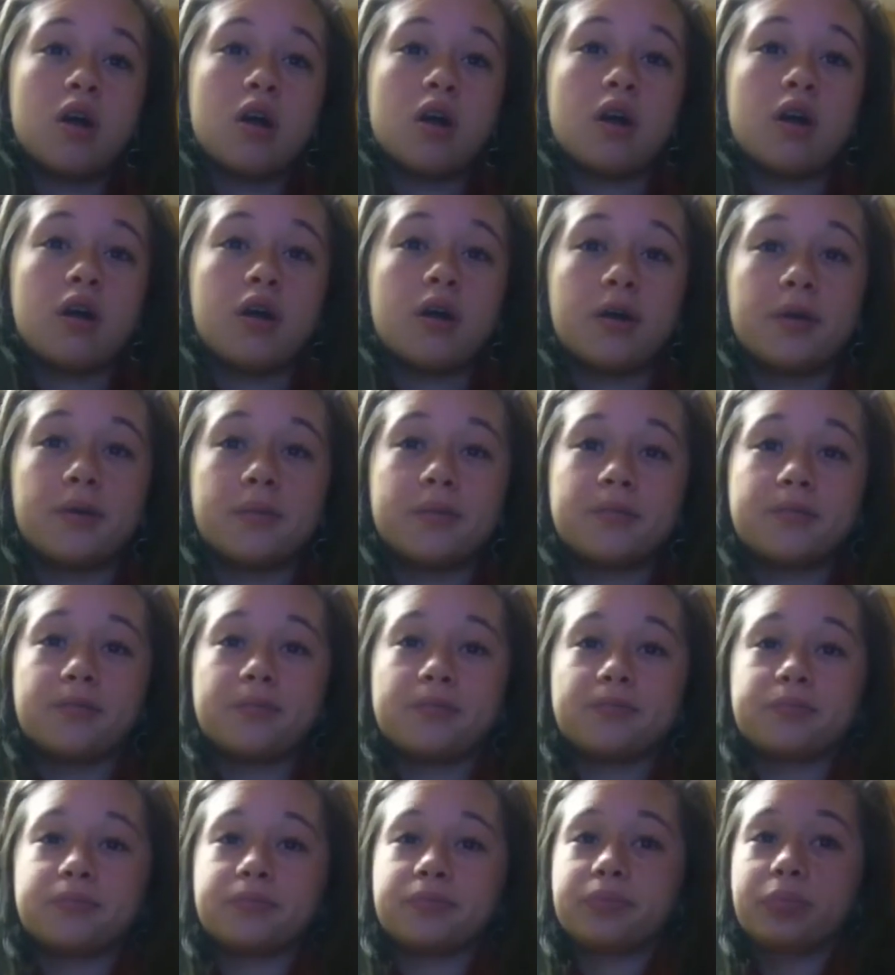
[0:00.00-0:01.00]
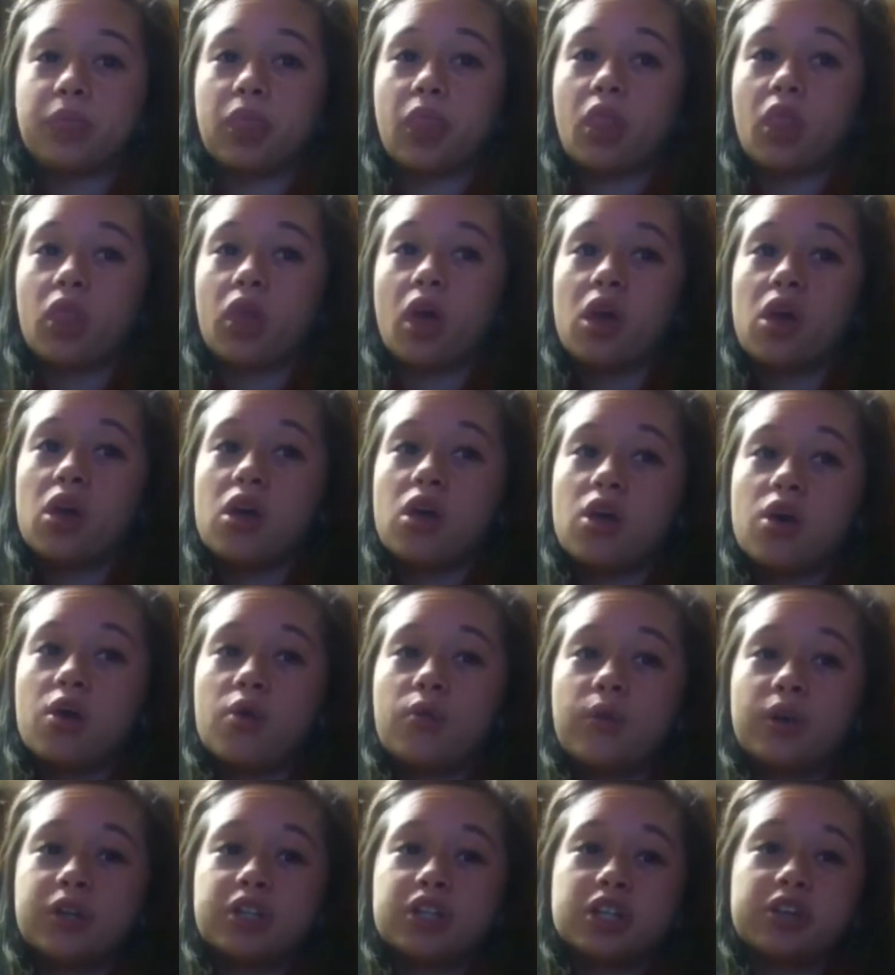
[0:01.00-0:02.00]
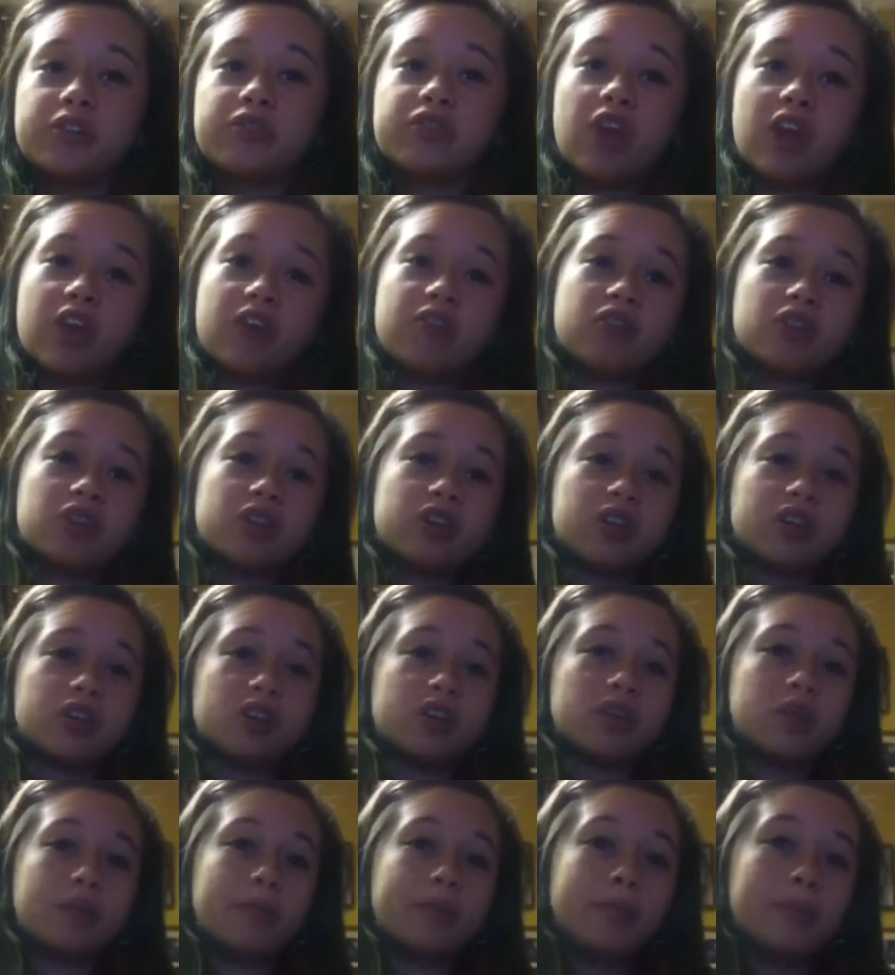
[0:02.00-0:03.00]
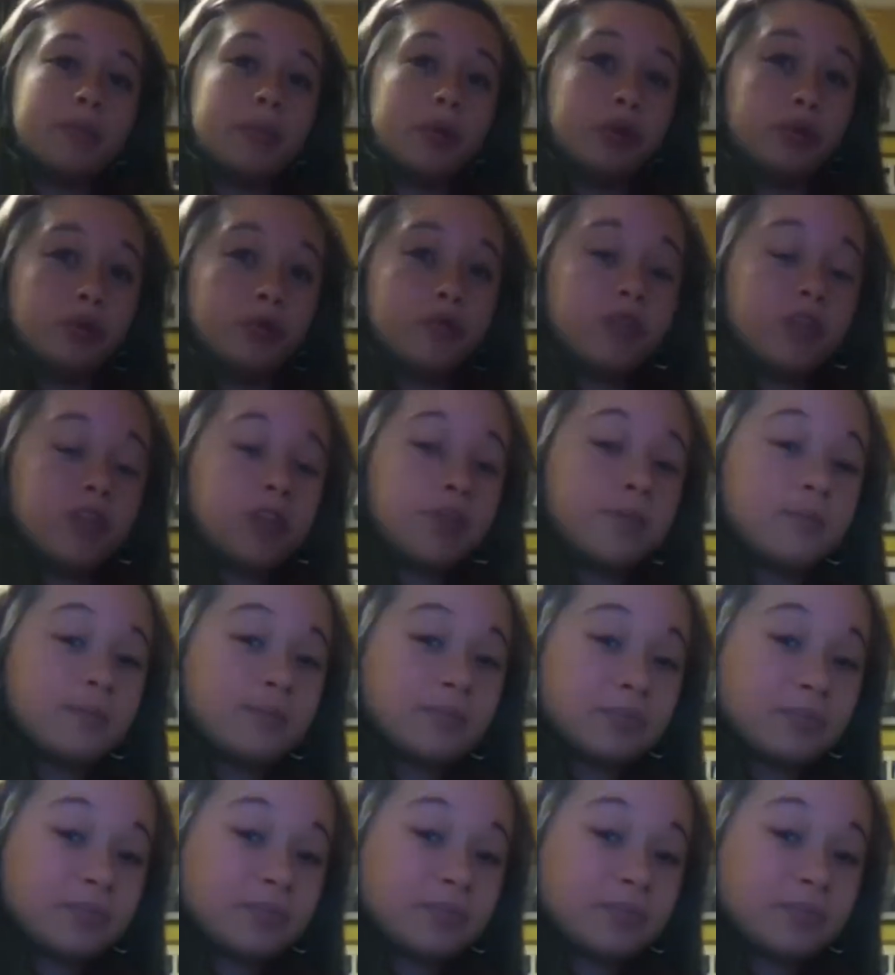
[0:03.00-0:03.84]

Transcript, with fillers: Um, what's your favorite movie?